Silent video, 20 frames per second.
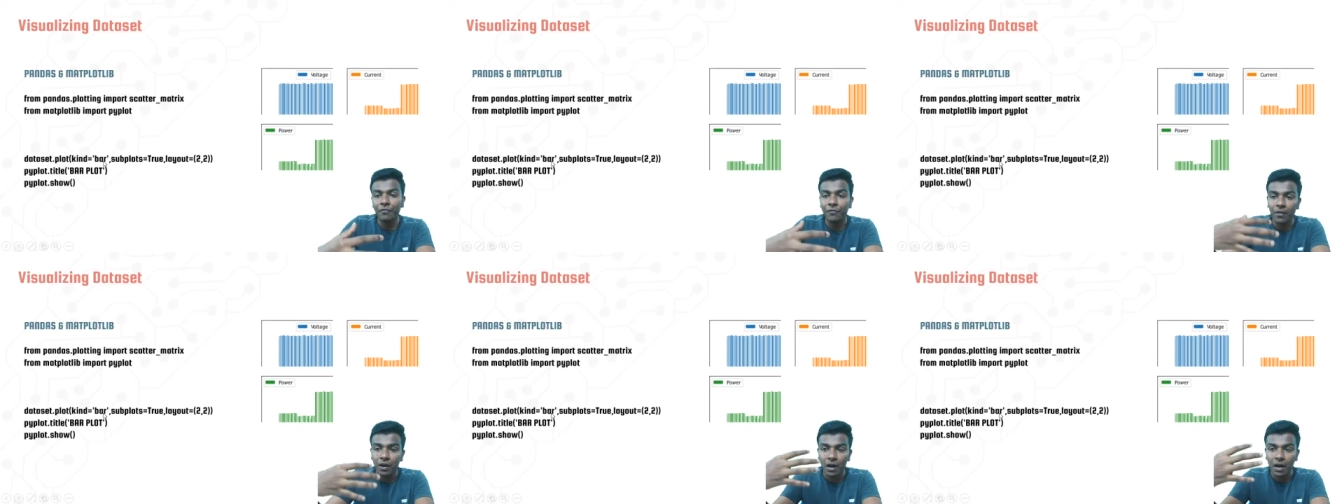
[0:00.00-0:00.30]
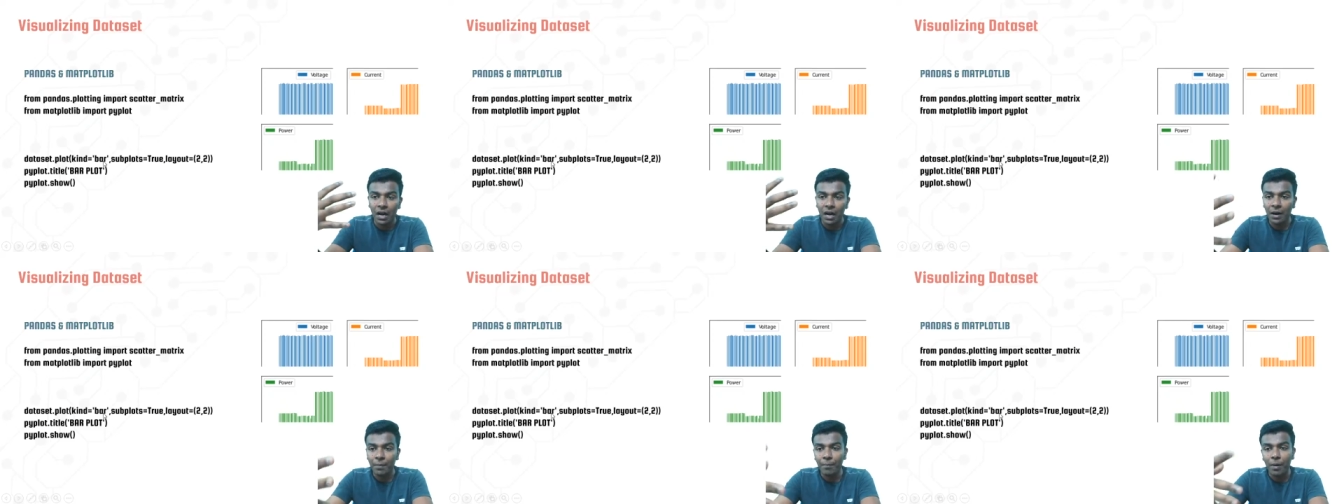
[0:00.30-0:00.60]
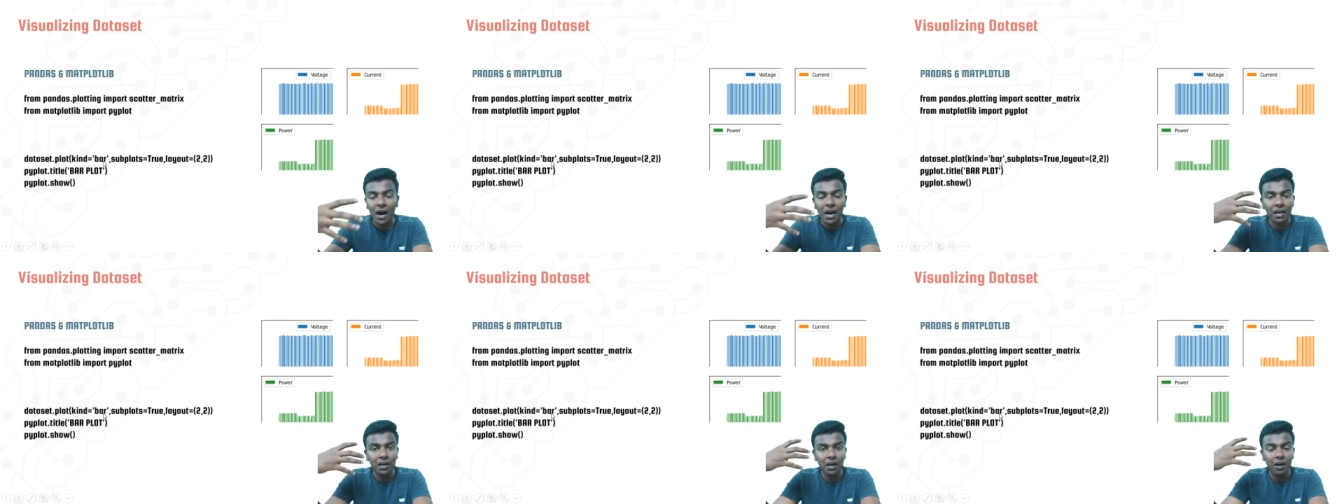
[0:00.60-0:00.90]

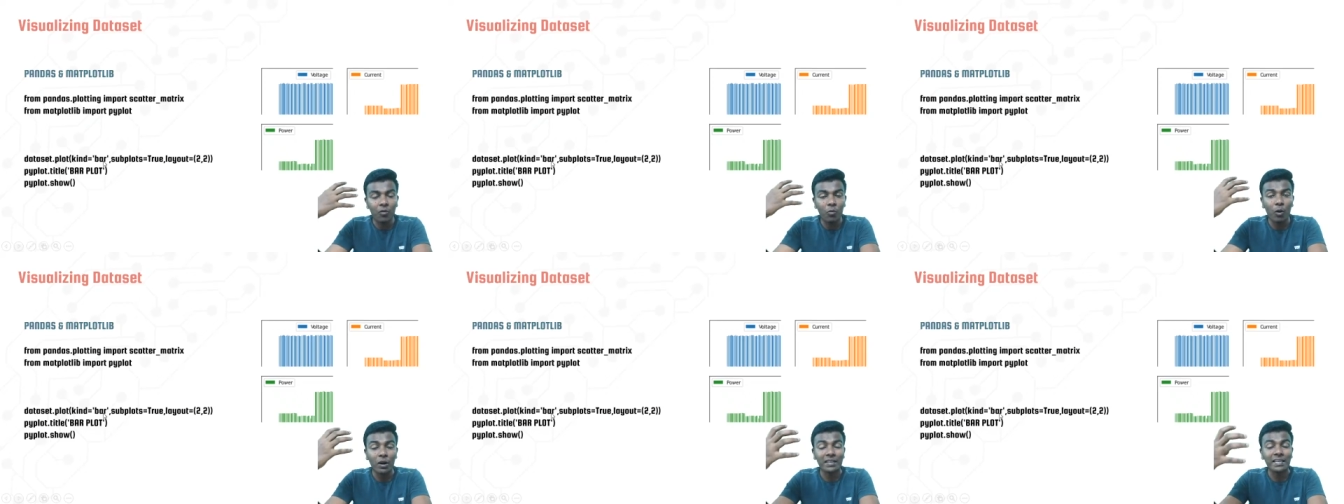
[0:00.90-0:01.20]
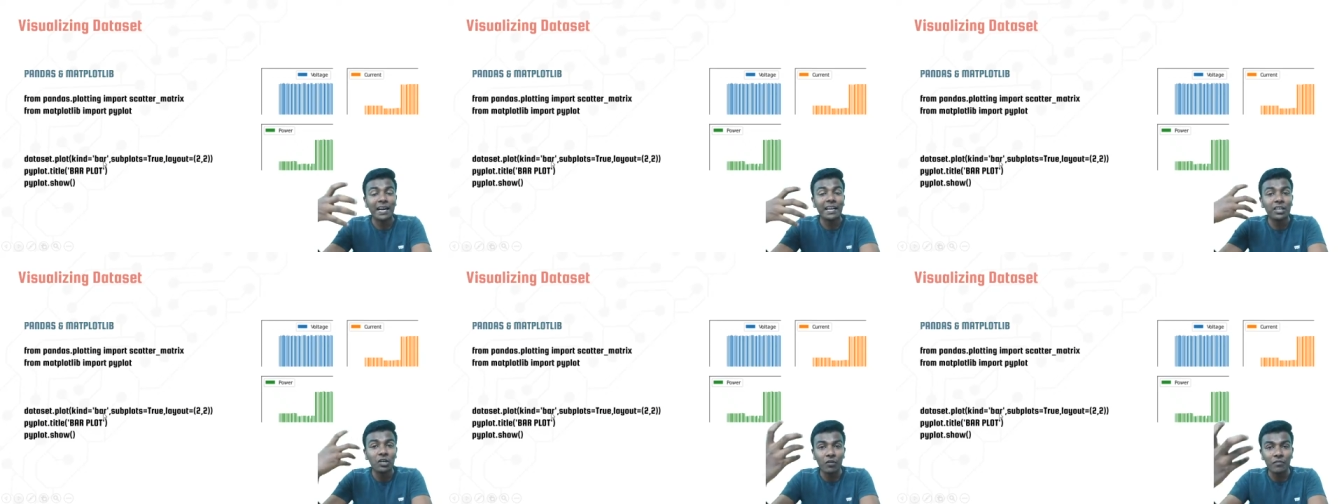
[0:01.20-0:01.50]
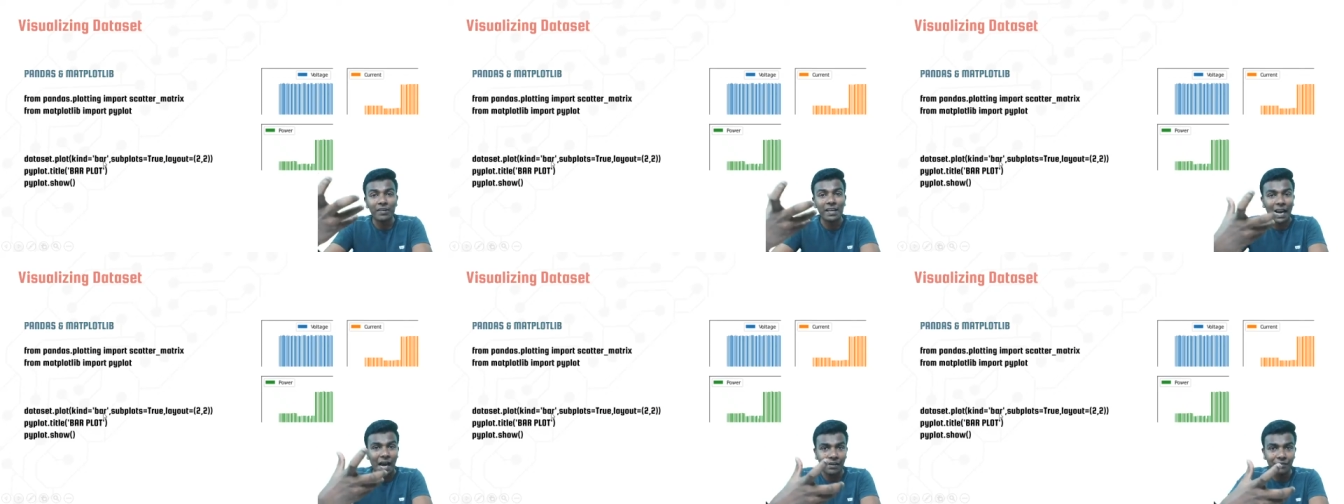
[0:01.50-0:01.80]
what kind
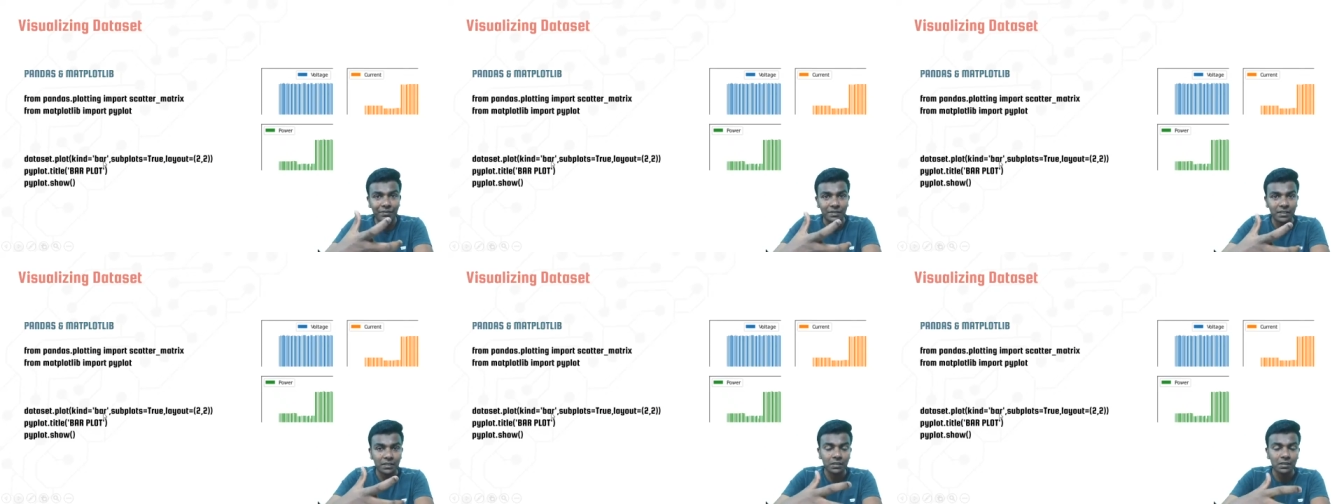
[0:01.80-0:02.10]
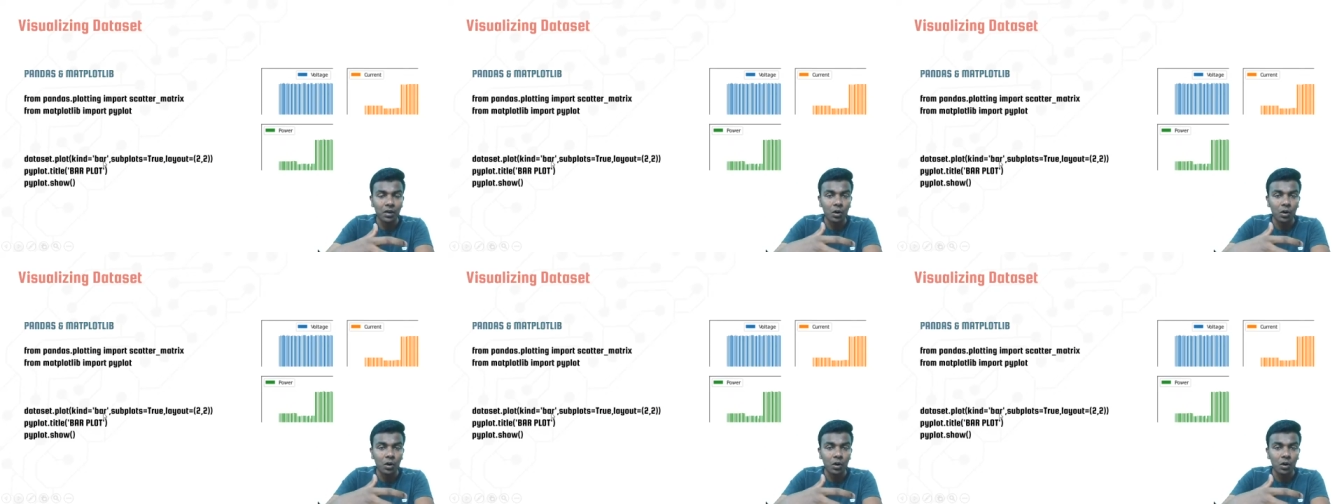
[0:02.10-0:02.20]
of graph is.